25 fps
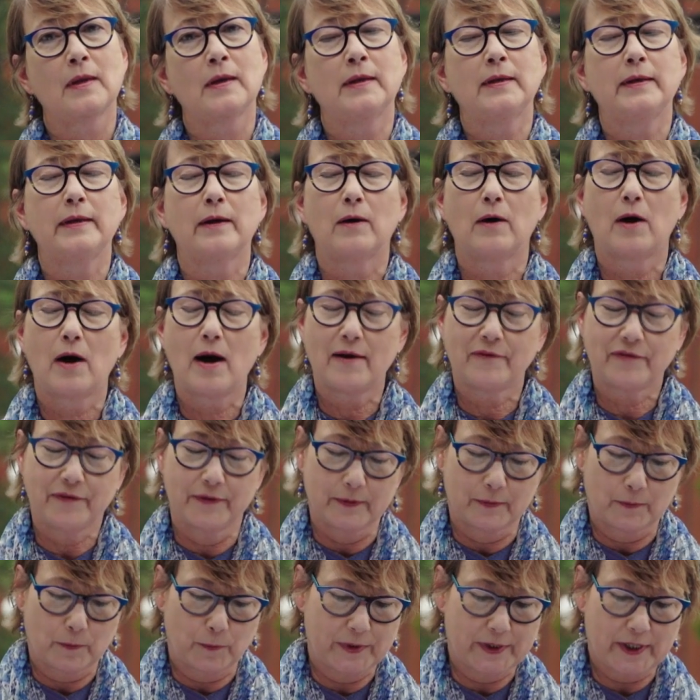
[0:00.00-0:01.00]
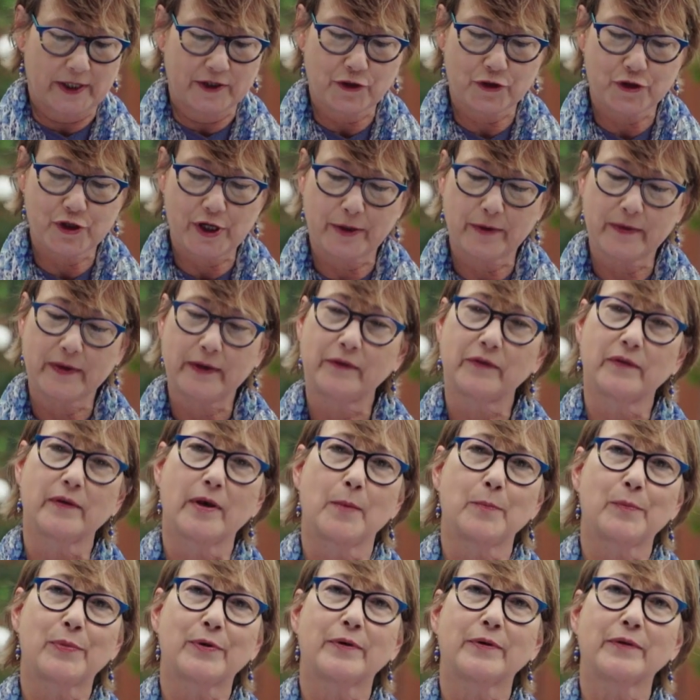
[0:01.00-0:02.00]
Now, often when I share these
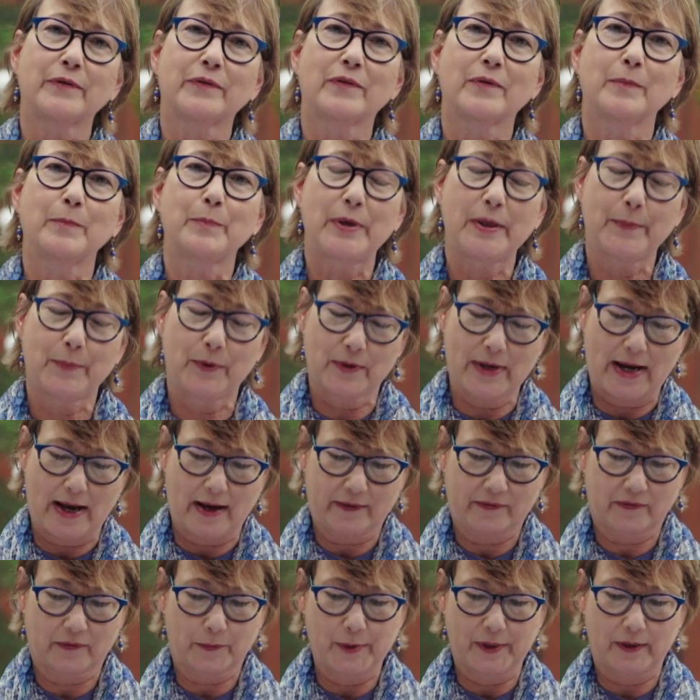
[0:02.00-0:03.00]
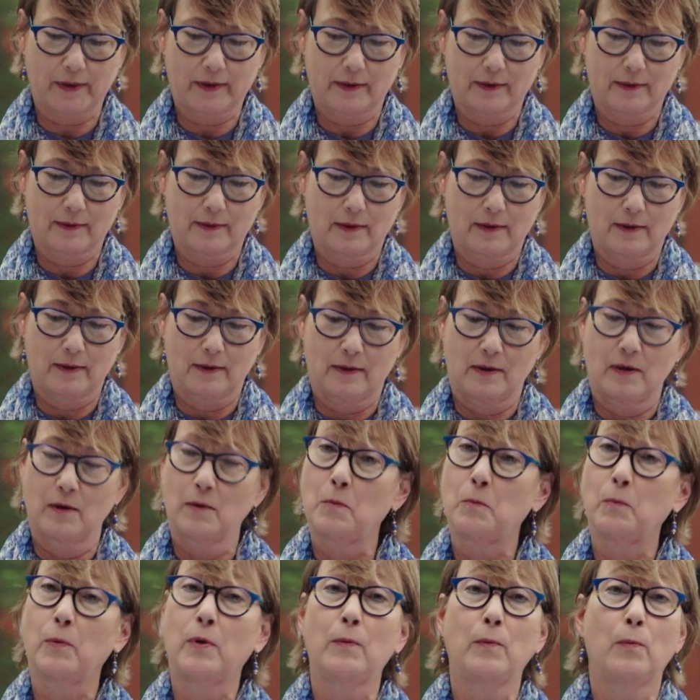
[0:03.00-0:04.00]
numbers, people ask me,
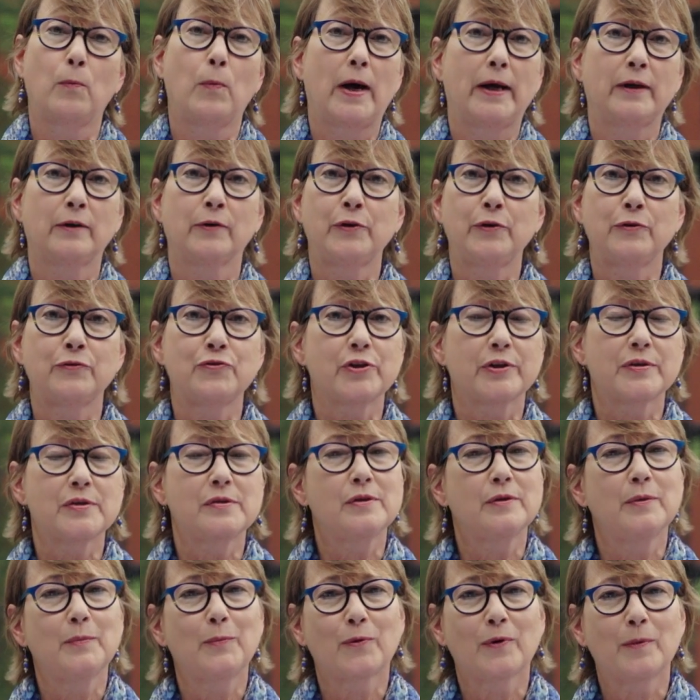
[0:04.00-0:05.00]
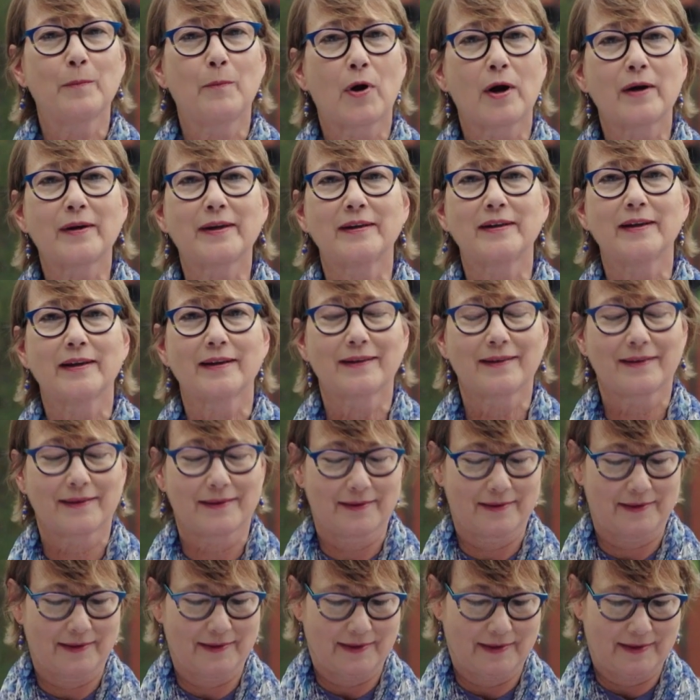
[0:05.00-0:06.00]
well, why don't you just do more marketing?
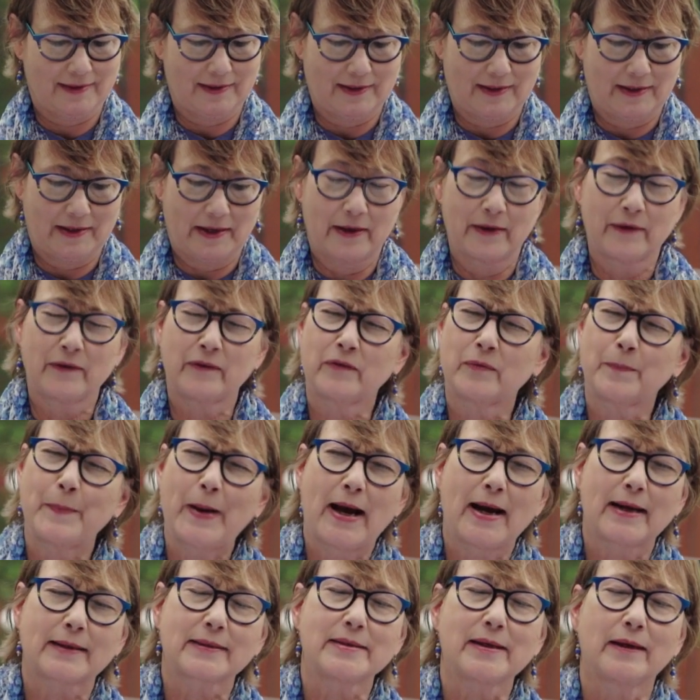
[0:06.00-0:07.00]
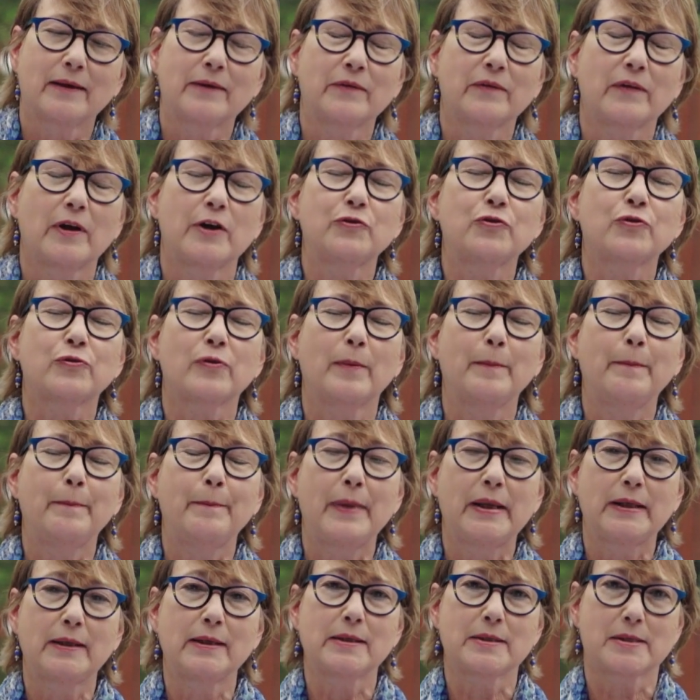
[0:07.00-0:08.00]
Spac does a
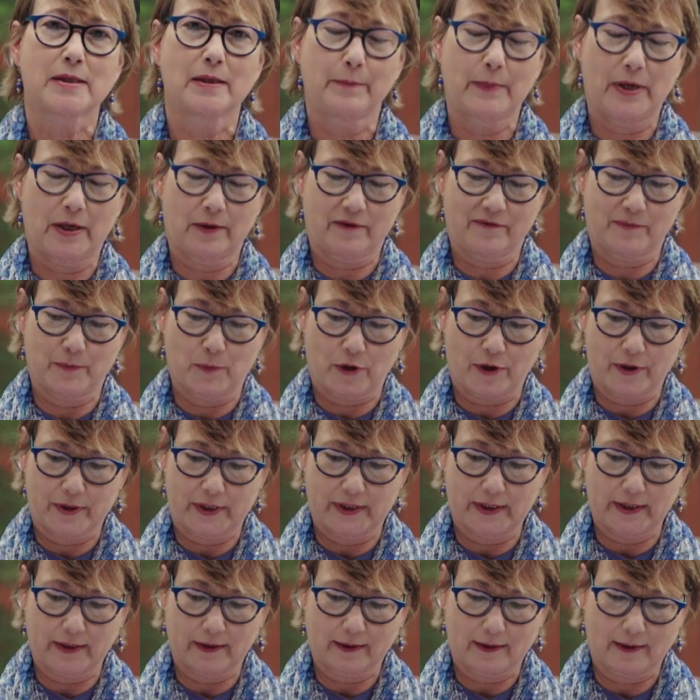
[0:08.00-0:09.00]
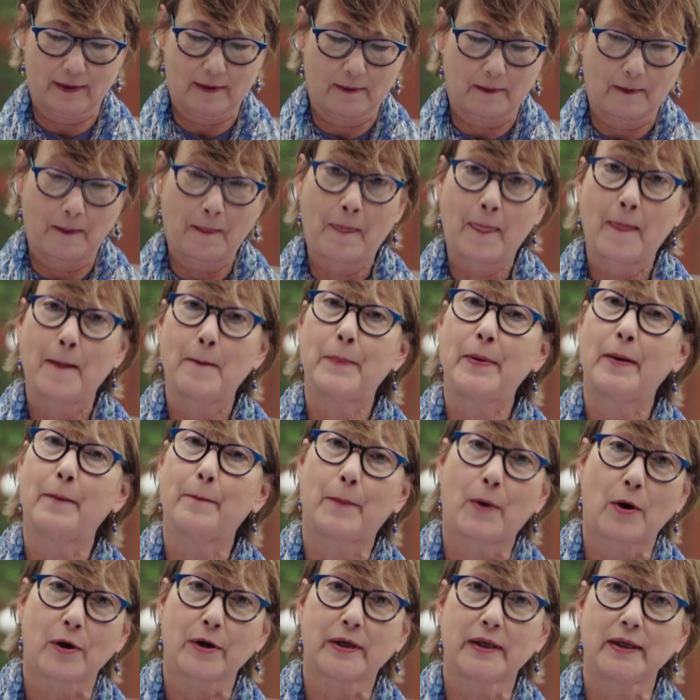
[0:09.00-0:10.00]
tremendous amount of marketing, but
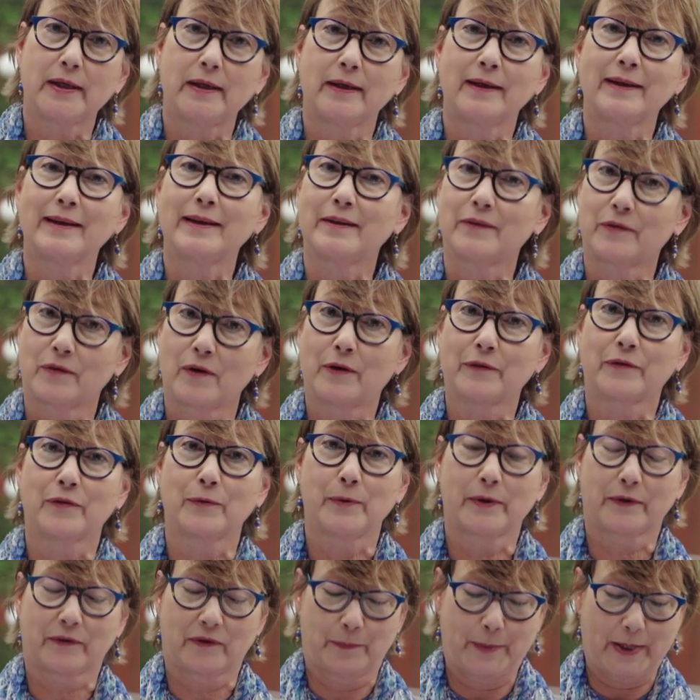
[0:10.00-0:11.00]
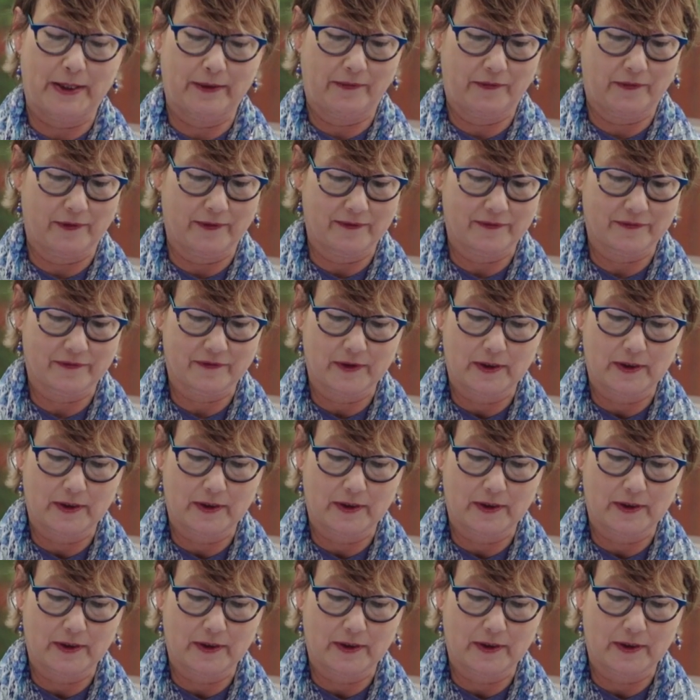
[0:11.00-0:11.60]
marketing is also expensive,